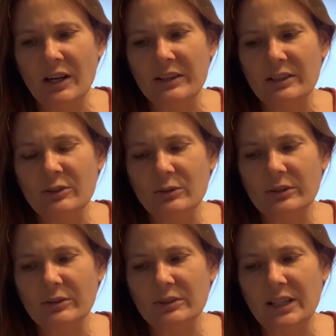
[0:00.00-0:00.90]
The
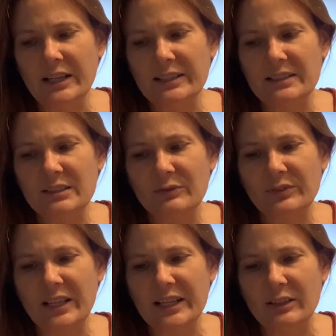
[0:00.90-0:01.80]
northern lights
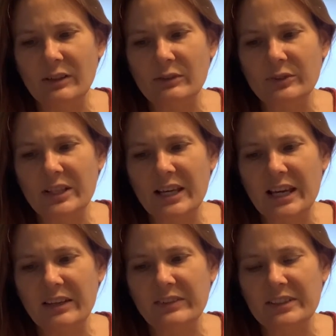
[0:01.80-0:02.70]
flare over the
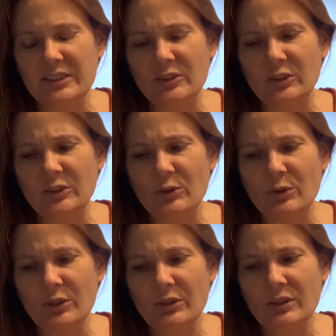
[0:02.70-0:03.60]
heavens to the
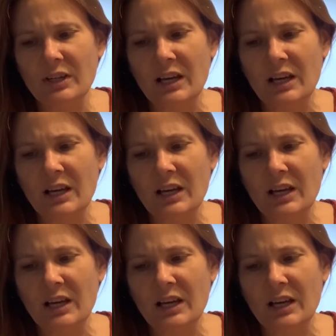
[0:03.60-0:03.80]
north.